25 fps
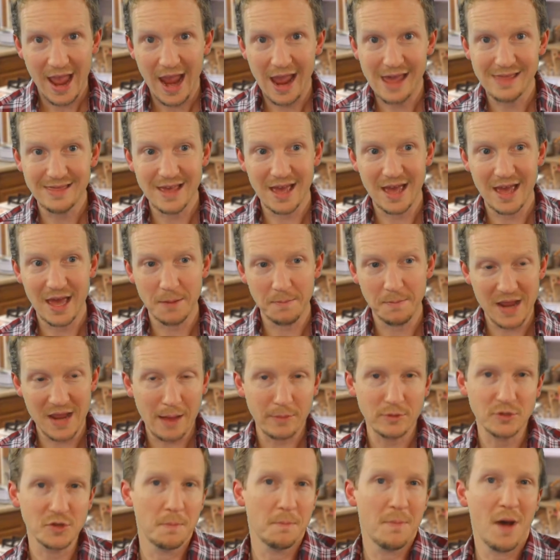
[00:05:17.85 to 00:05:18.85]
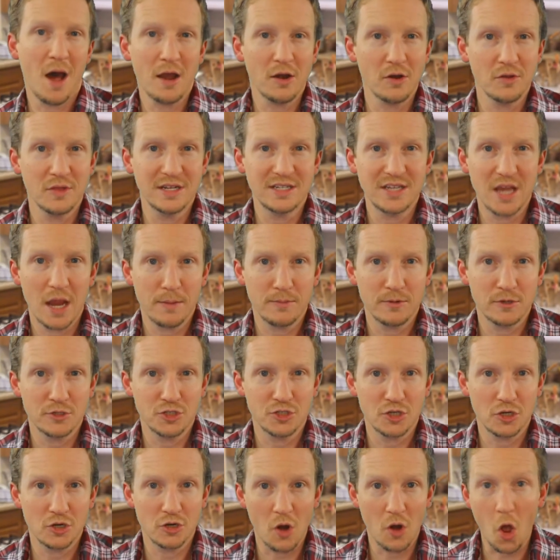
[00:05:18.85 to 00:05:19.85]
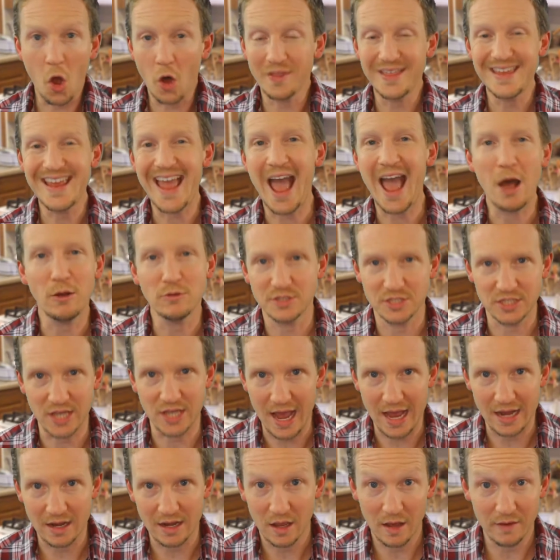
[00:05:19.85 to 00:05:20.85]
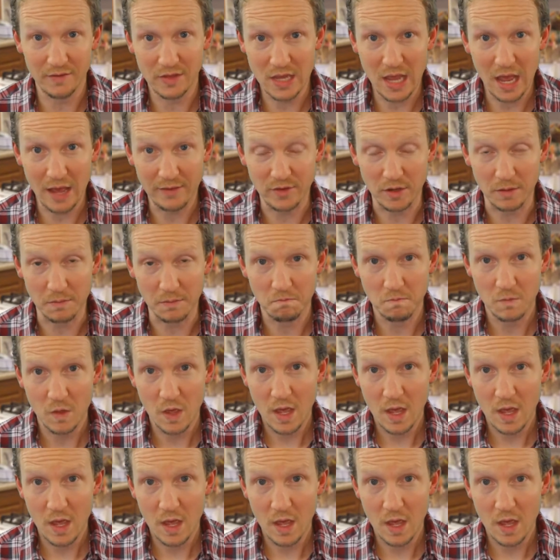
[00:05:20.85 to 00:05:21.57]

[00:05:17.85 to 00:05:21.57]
and then be able to monitor the temperature on the outside of the oven.